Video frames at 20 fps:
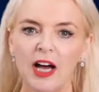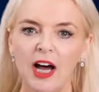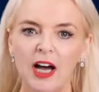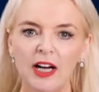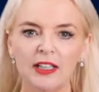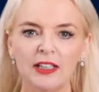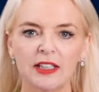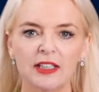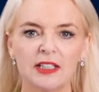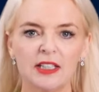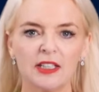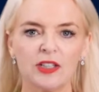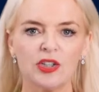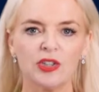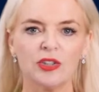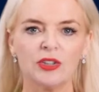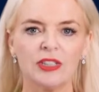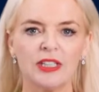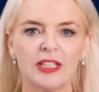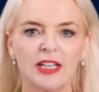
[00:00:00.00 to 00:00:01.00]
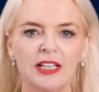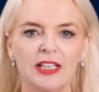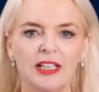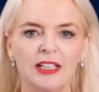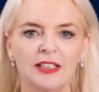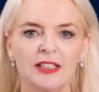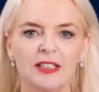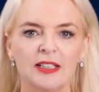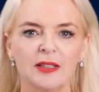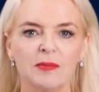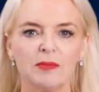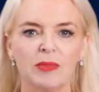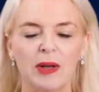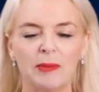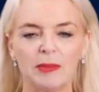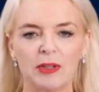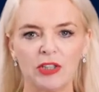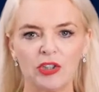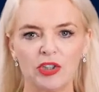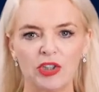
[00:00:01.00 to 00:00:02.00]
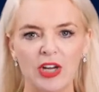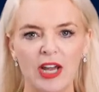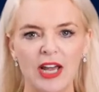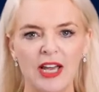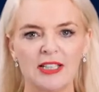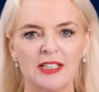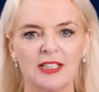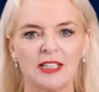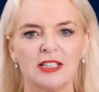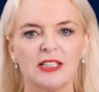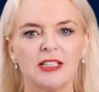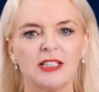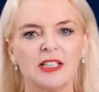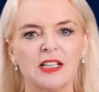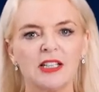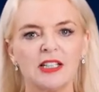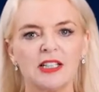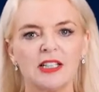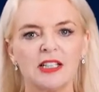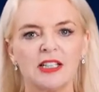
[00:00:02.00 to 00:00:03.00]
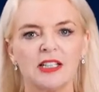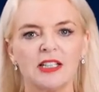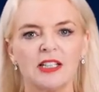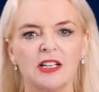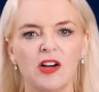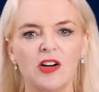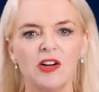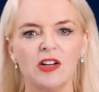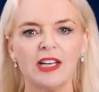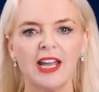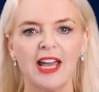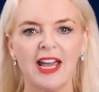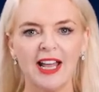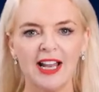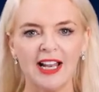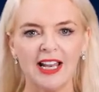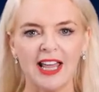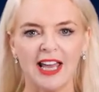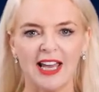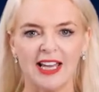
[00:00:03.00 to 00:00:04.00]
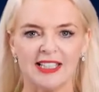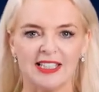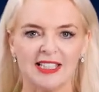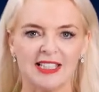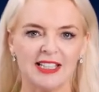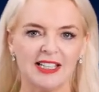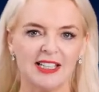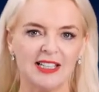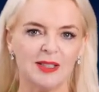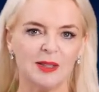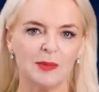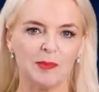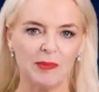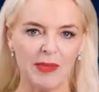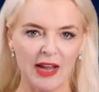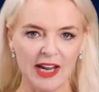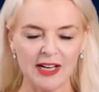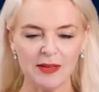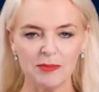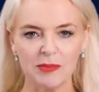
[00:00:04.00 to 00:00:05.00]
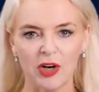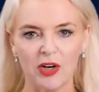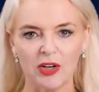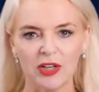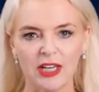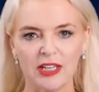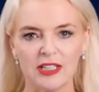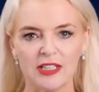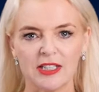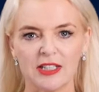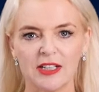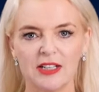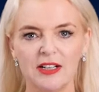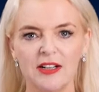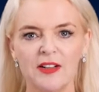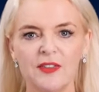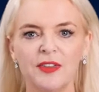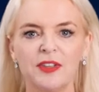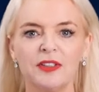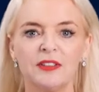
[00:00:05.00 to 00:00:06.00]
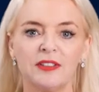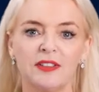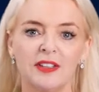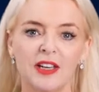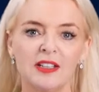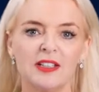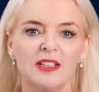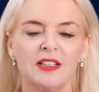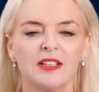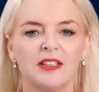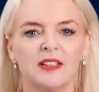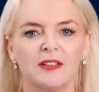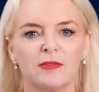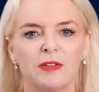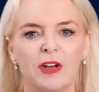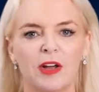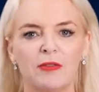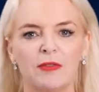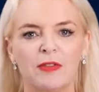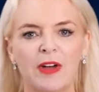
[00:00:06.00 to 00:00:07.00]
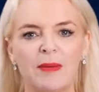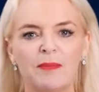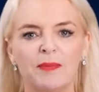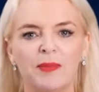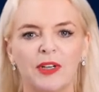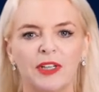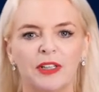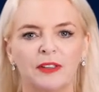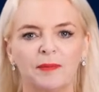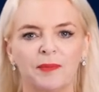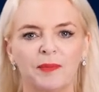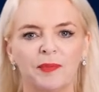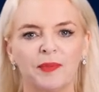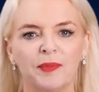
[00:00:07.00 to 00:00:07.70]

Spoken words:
Unconditional dealings in public shares started on LSE's main market on the 30th of November.